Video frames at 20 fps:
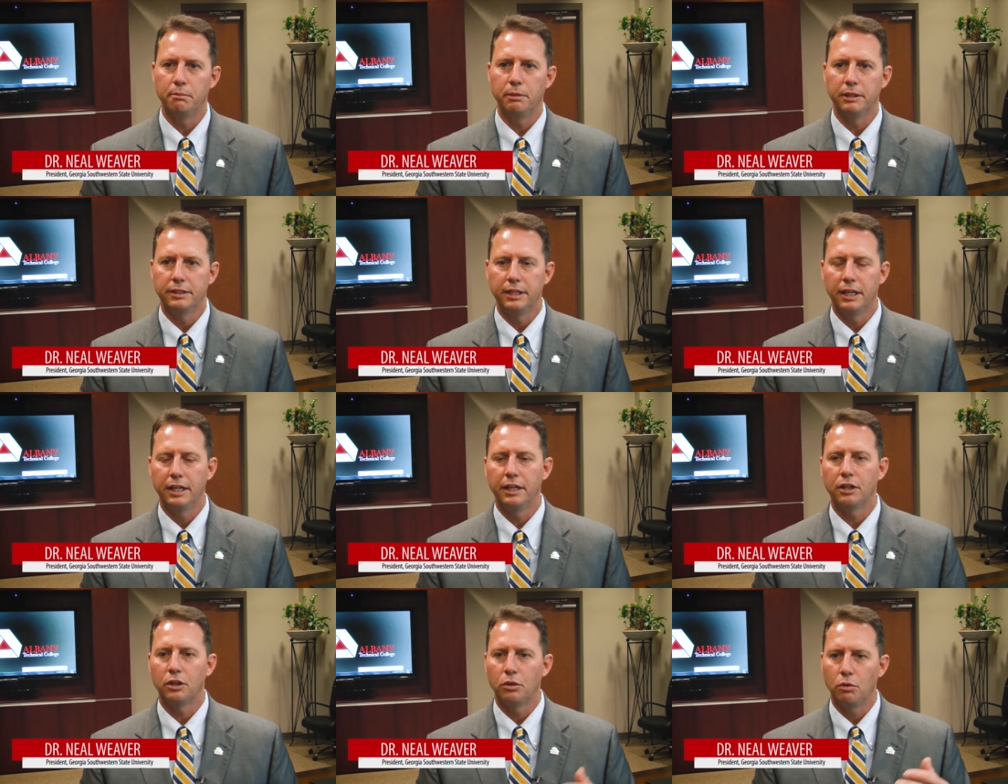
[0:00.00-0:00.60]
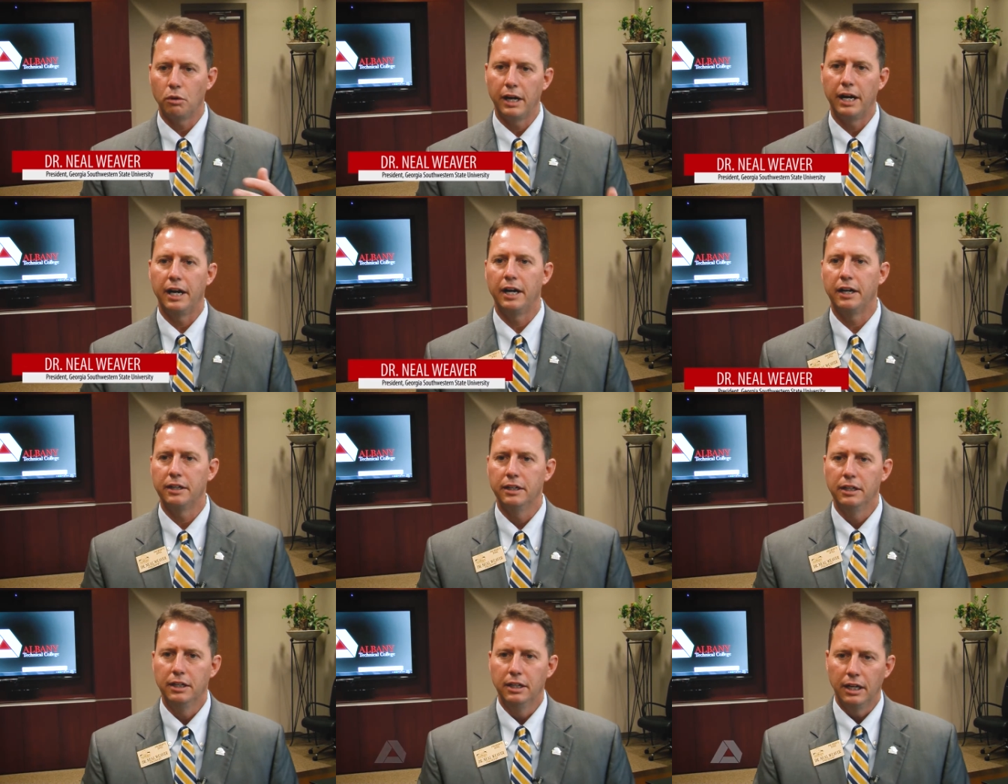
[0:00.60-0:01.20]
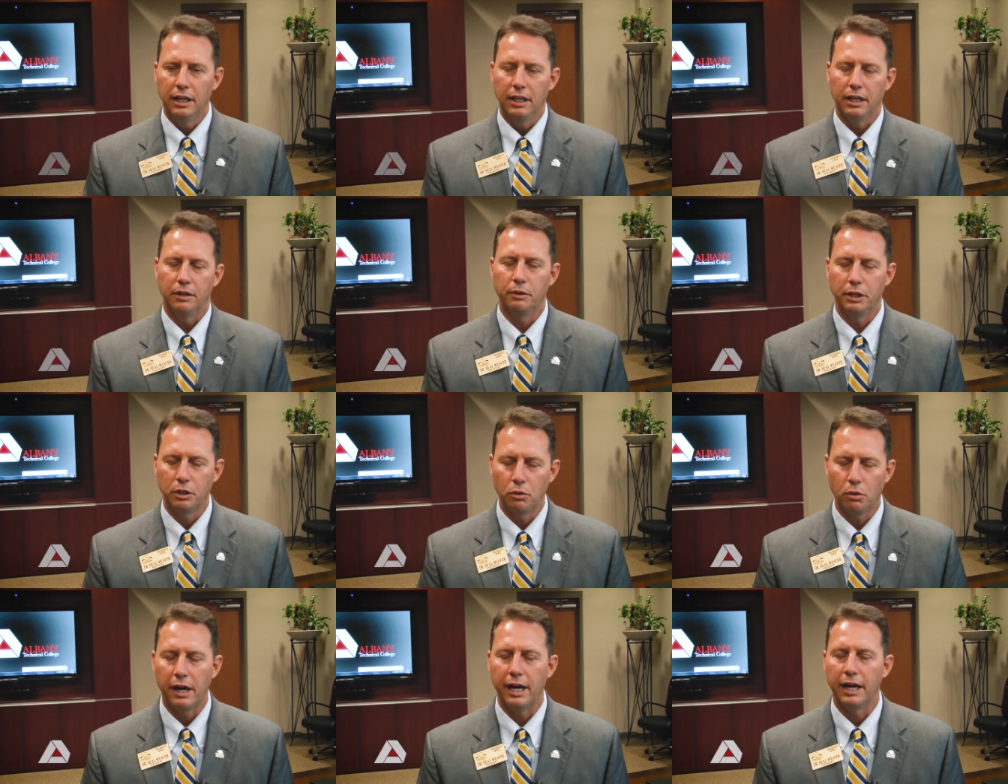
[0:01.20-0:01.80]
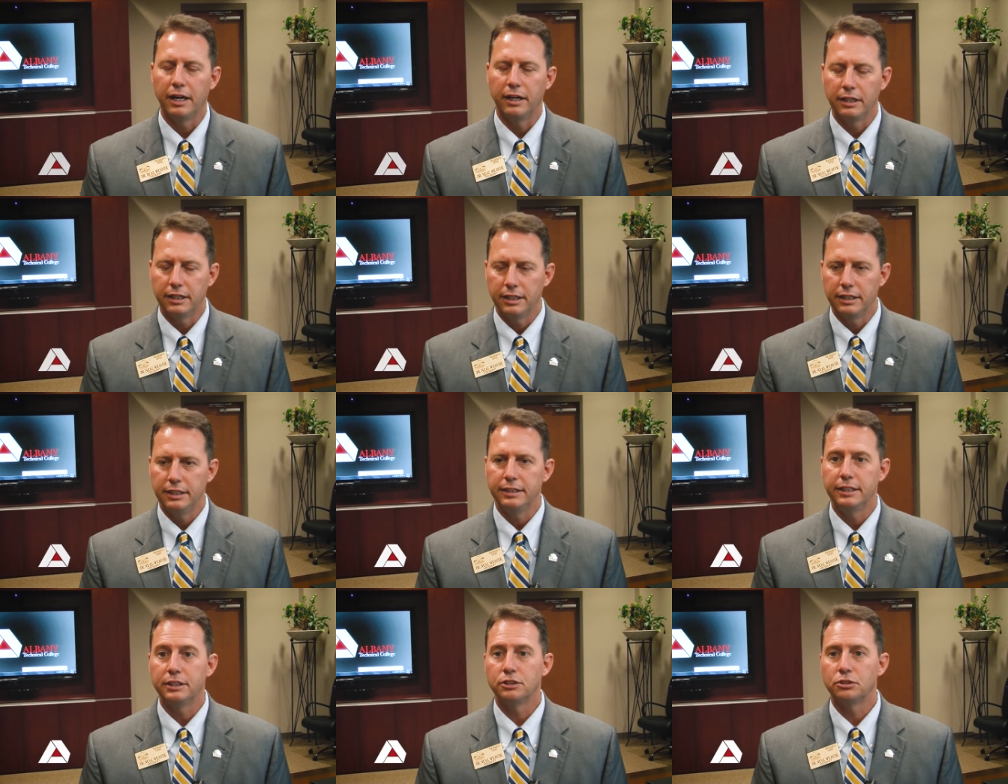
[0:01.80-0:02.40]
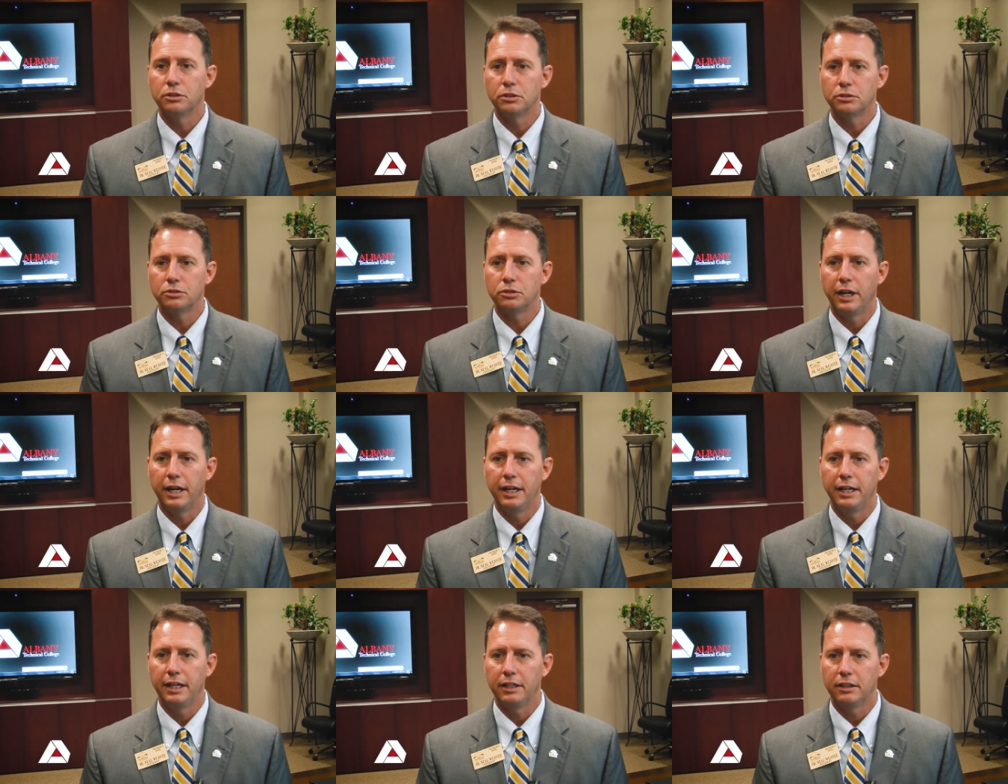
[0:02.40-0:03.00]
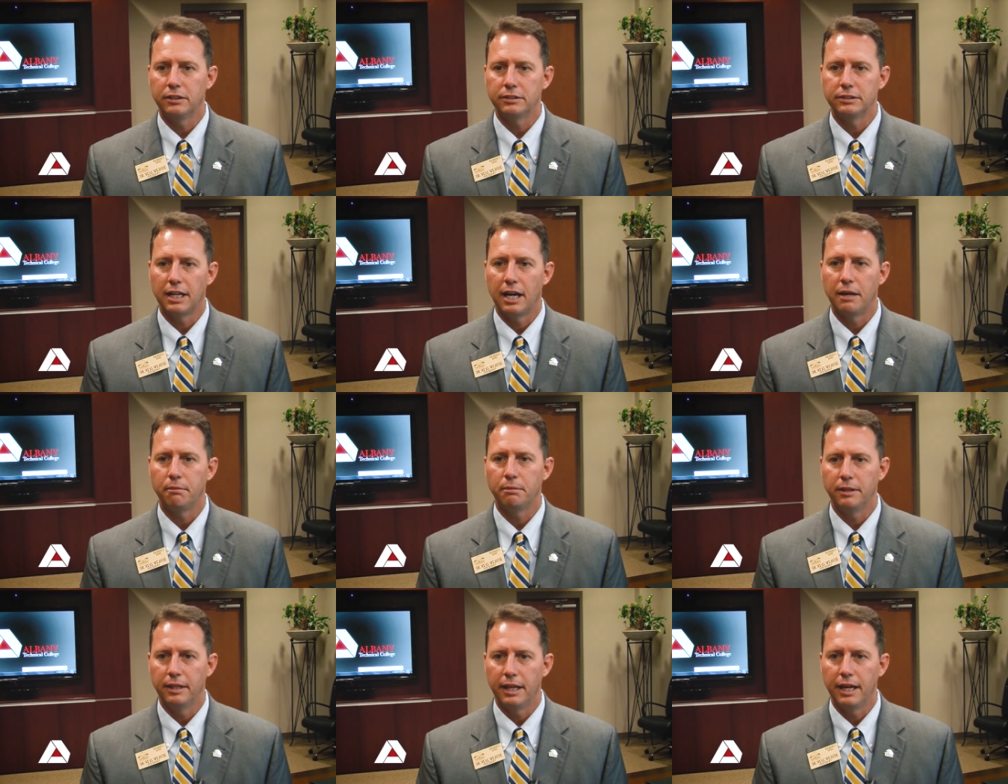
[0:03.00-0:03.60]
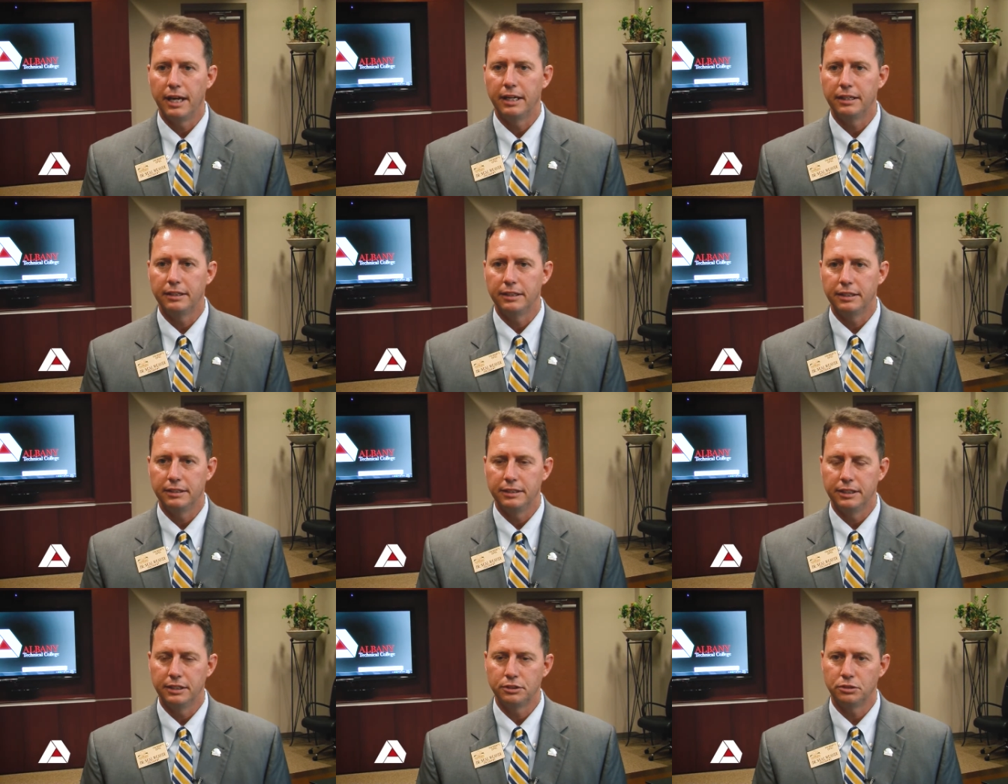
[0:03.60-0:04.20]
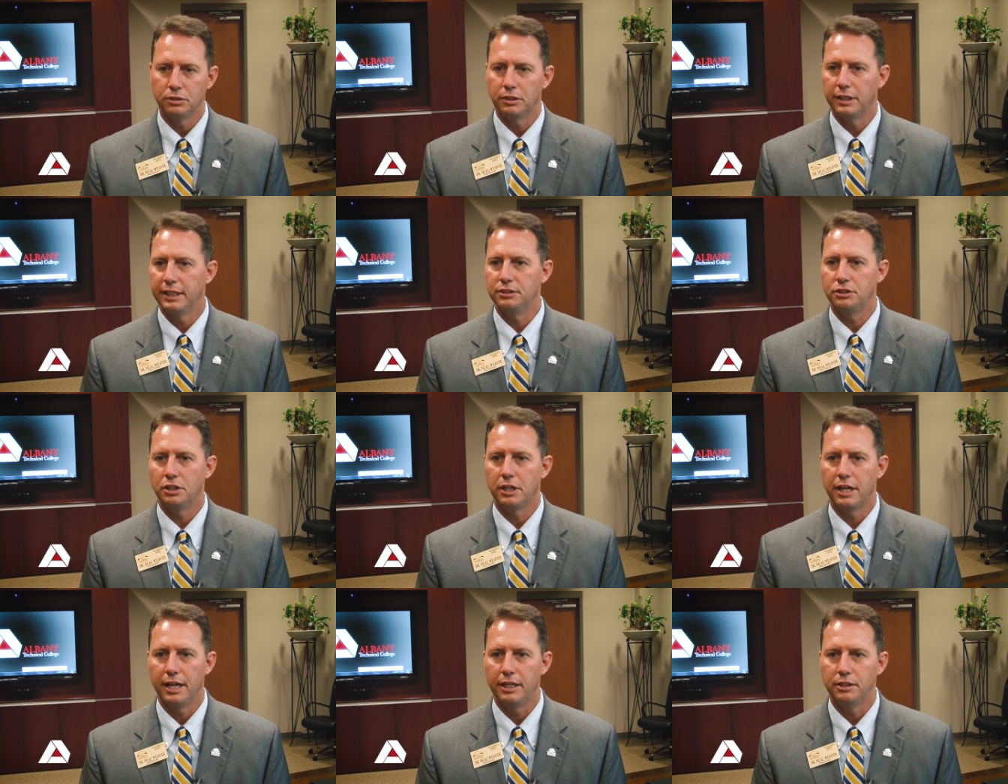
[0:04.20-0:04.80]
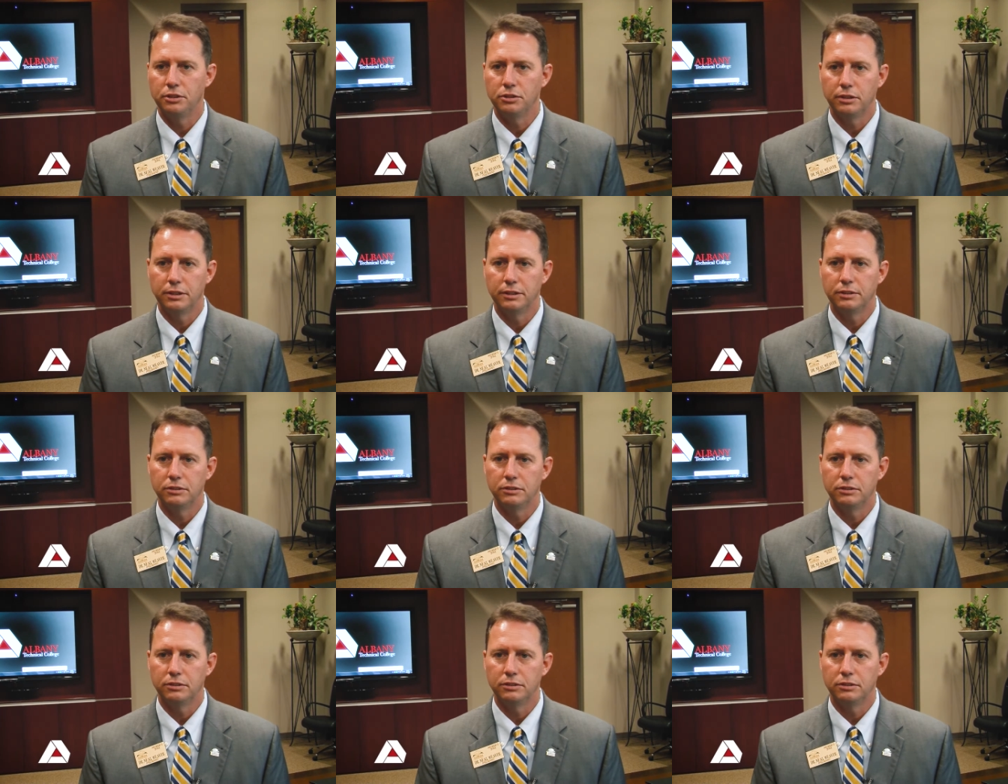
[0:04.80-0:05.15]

but then require an additional training on top of that and additional education.